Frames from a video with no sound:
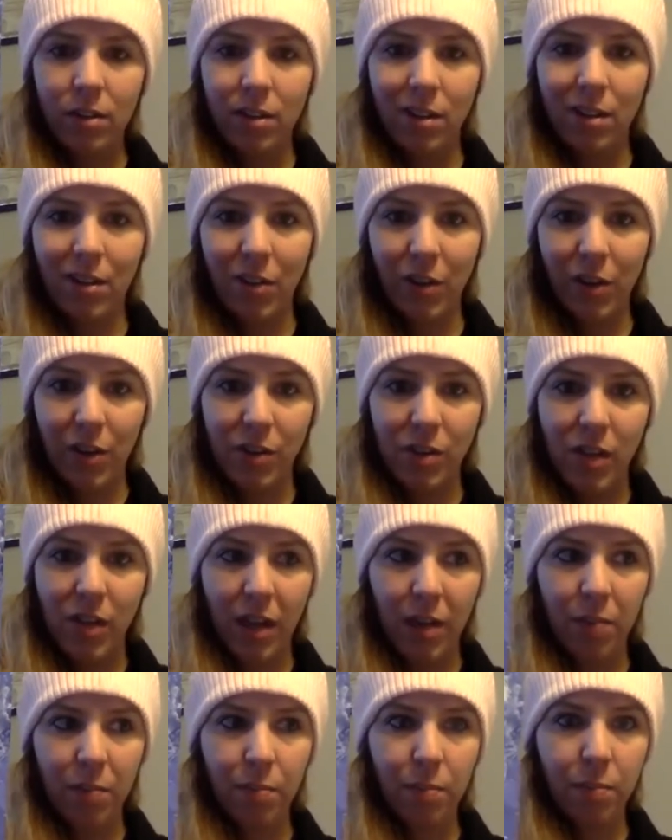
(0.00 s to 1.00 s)
And then I'm going to
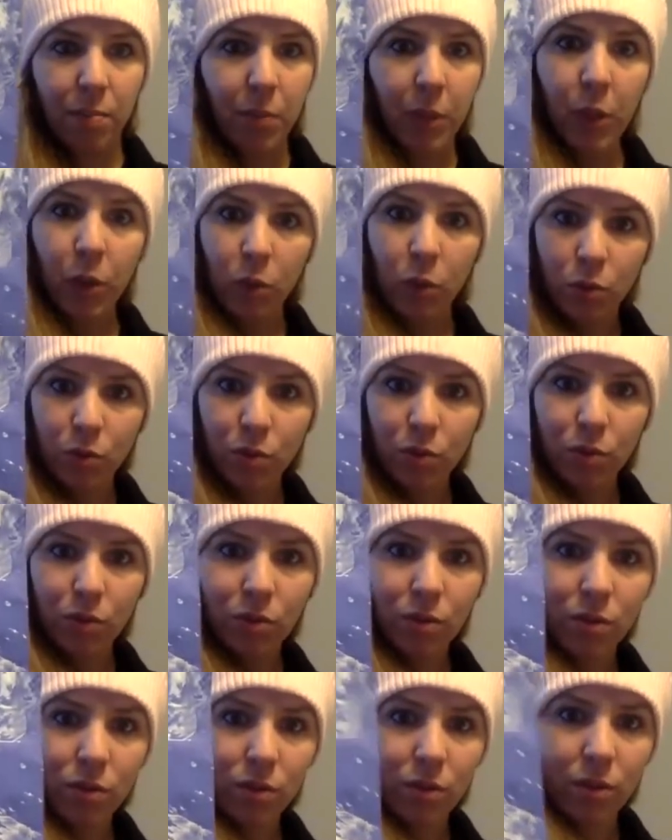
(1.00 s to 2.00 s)
say blue.
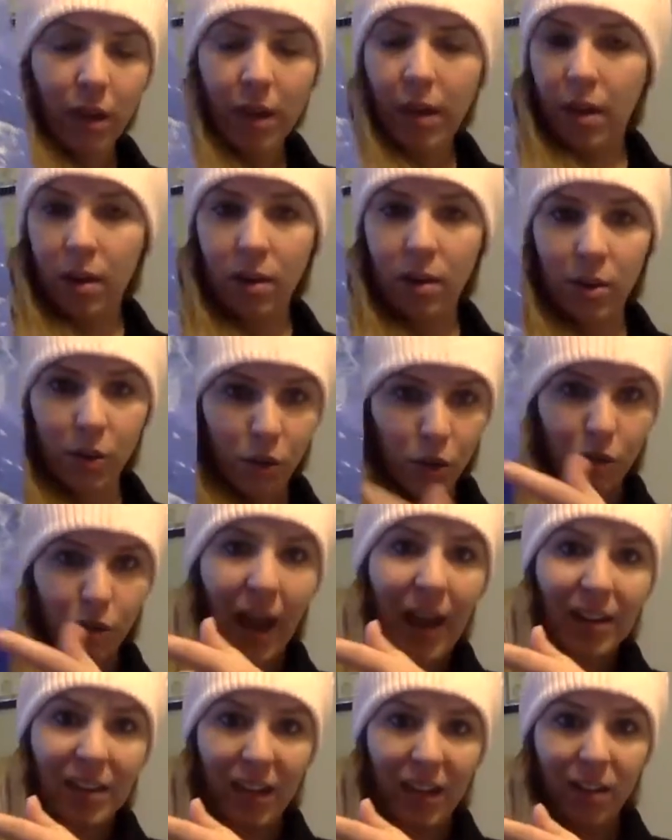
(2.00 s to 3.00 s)
Yeah, because you're
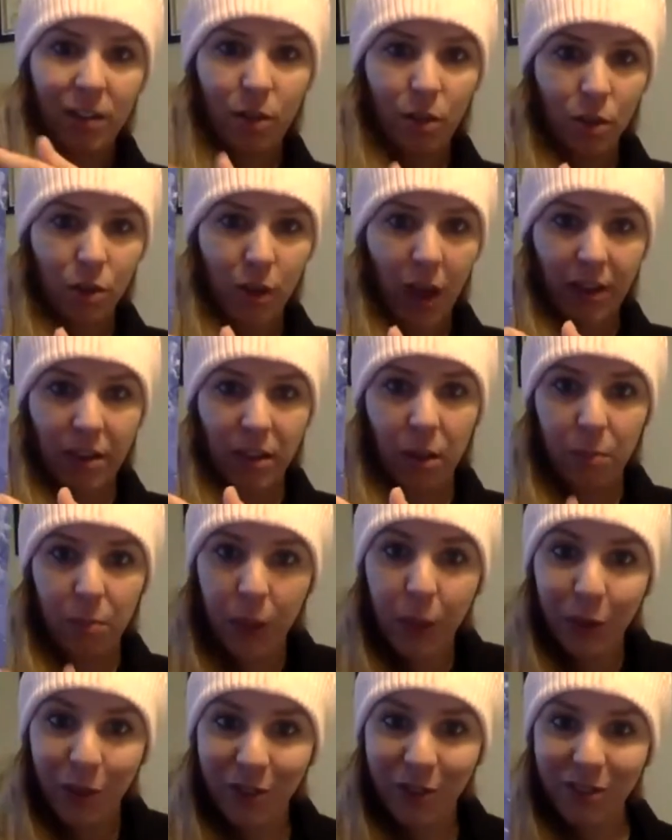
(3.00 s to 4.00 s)
tacting
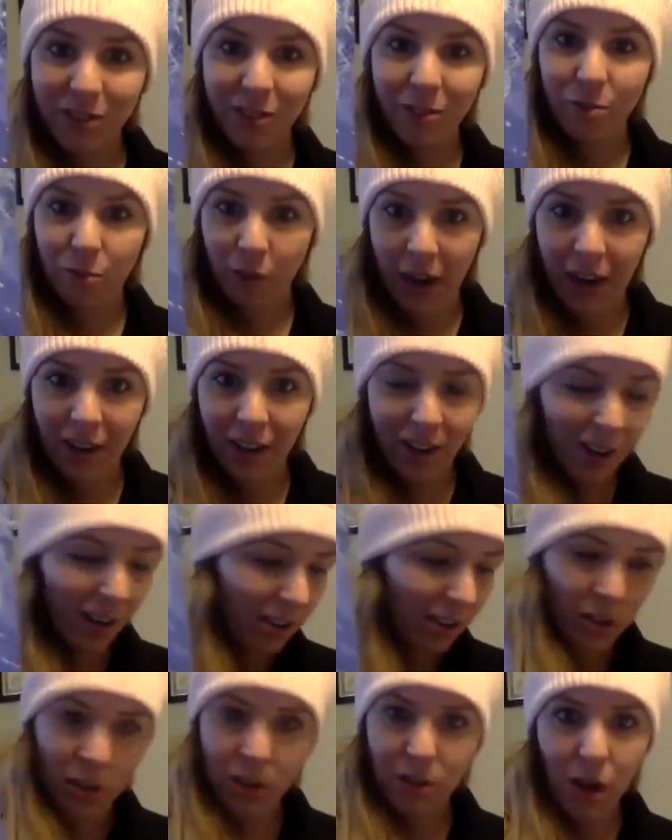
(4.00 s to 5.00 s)
blue, right?
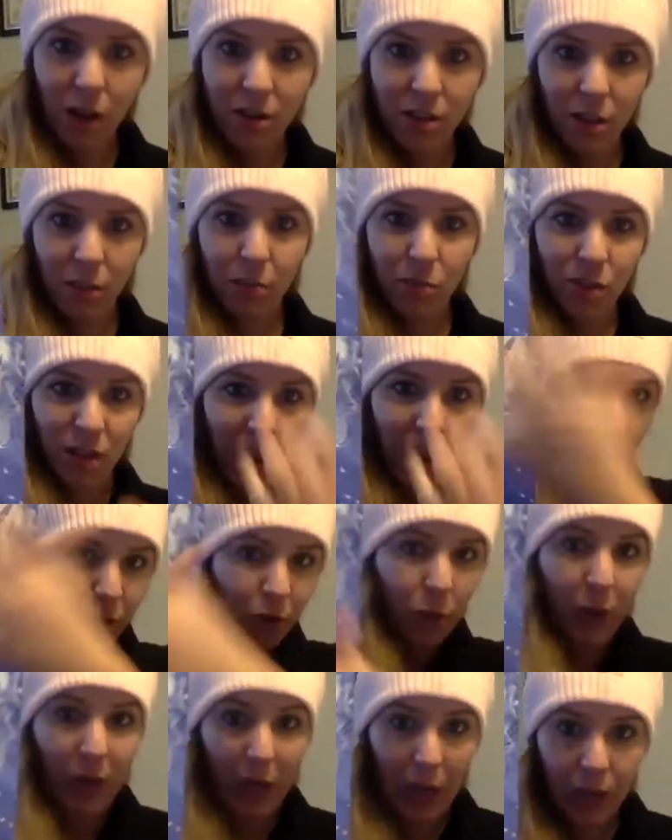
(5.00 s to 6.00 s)
So that's awesome. So now you're
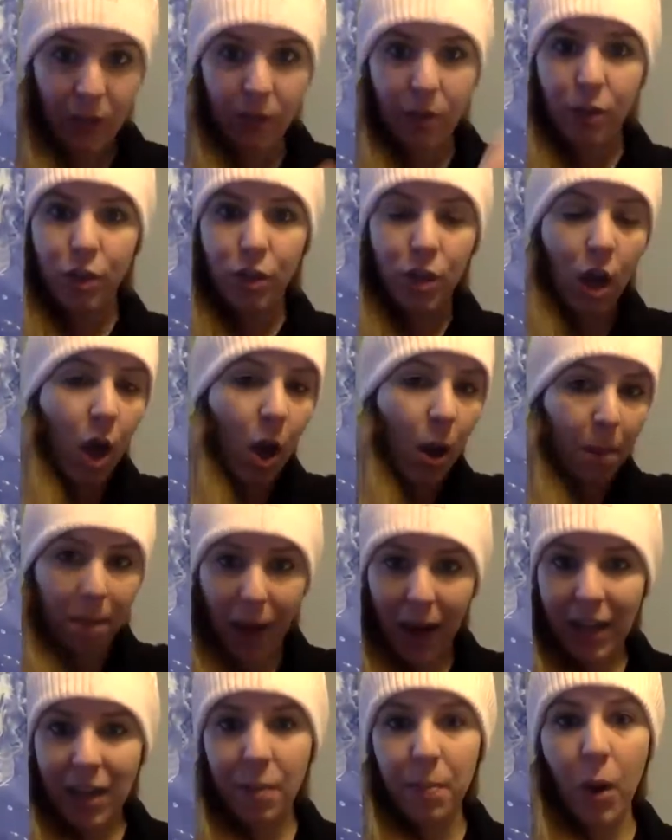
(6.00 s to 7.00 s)
doing colors,
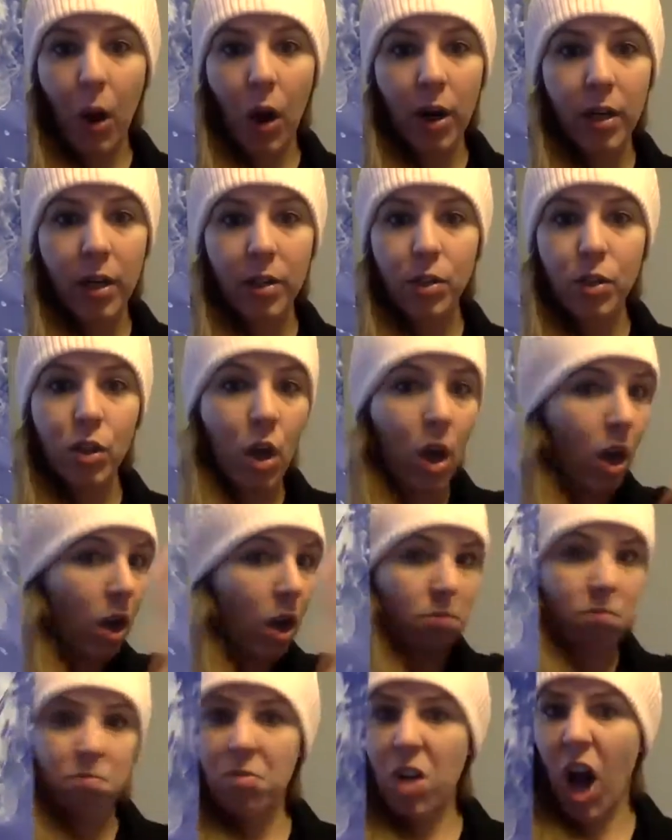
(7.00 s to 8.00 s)
body parts,
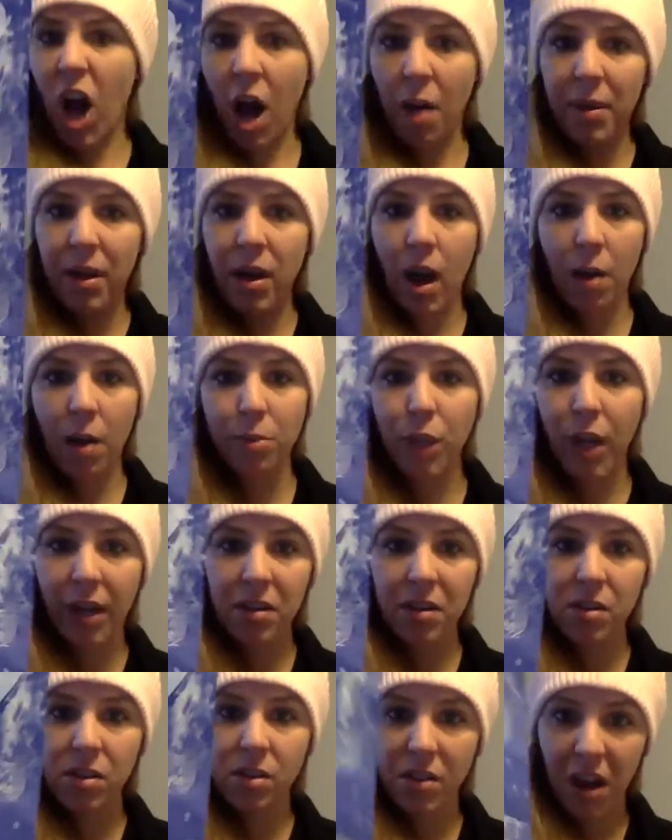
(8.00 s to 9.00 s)
common
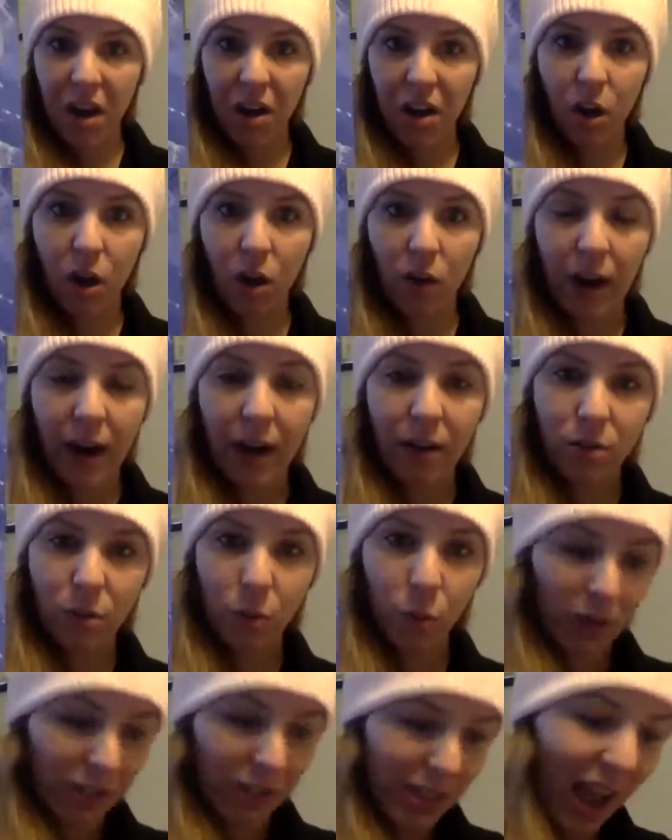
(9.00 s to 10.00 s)
objects that are around.
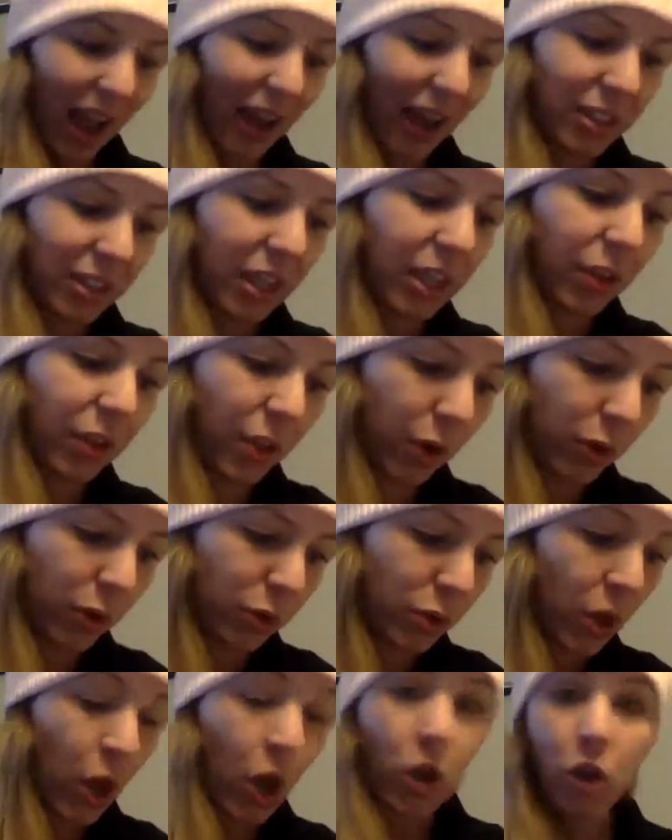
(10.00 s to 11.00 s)
We're tacting those.